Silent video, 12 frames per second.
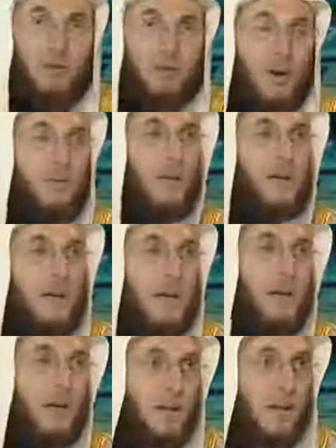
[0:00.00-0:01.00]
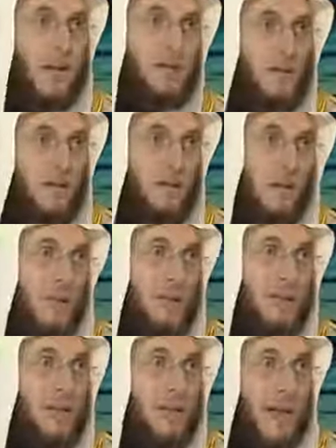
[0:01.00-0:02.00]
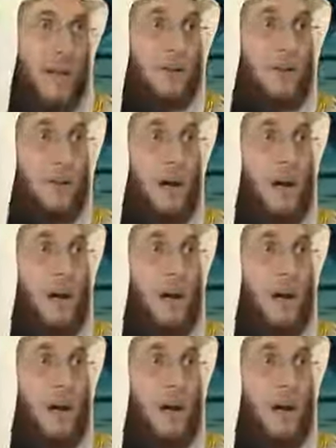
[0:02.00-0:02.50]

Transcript: travel 3 days every month, rather,